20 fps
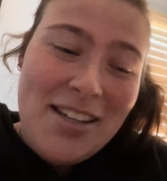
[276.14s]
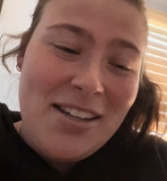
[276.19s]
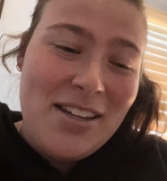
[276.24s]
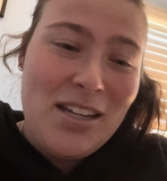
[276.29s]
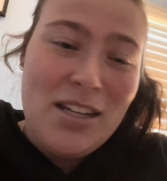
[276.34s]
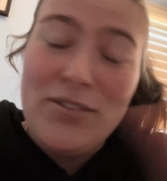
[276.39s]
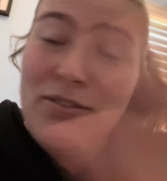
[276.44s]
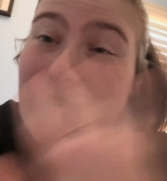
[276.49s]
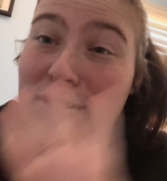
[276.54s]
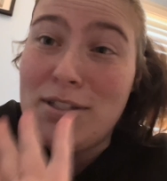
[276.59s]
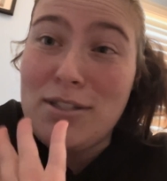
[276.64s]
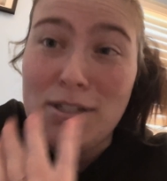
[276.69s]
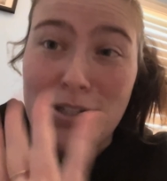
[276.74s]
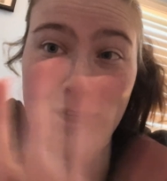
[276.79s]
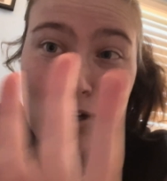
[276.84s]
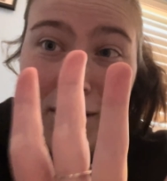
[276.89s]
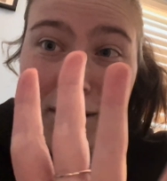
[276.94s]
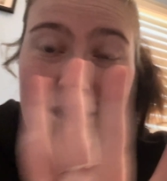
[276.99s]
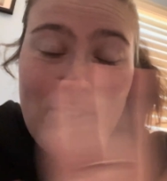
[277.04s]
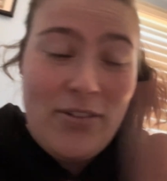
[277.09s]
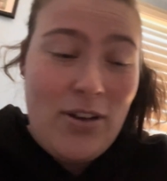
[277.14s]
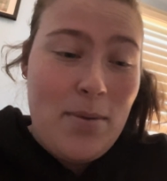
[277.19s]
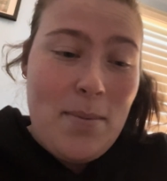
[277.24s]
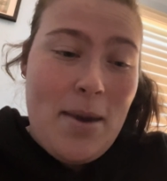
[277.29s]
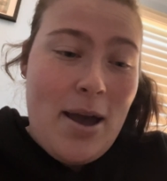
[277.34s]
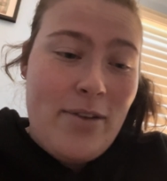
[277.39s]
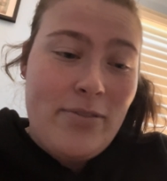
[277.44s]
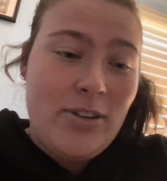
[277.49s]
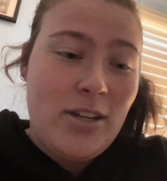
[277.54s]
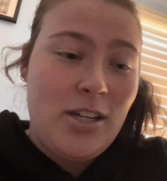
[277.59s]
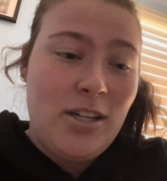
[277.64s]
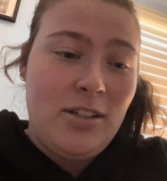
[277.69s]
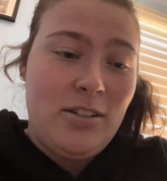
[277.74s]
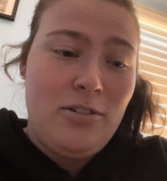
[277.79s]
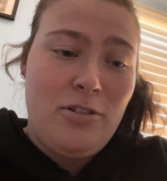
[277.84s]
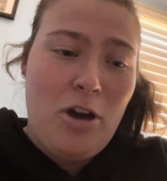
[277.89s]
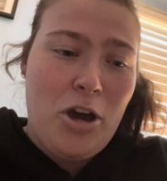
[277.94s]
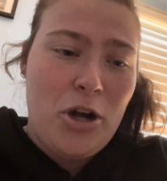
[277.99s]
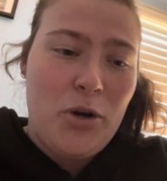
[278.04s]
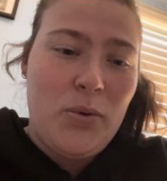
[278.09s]
If it's good, if I'm having
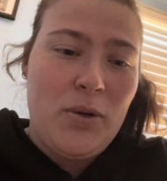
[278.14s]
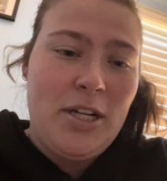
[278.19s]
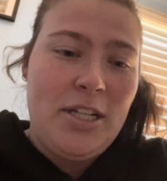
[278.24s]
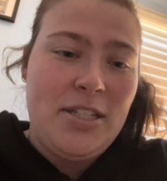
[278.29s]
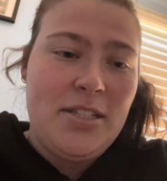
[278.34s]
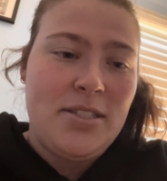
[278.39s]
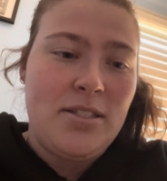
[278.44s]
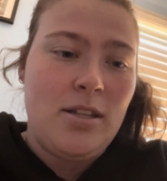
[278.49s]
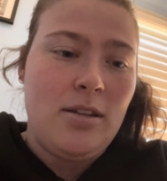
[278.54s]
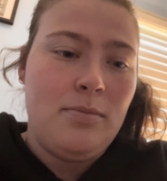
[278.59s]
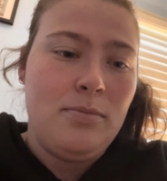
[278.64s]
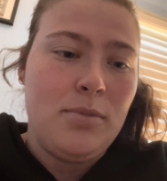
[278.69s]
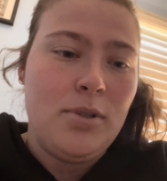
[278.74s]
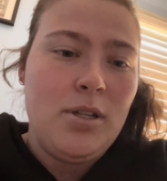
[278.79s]
not a reading slump.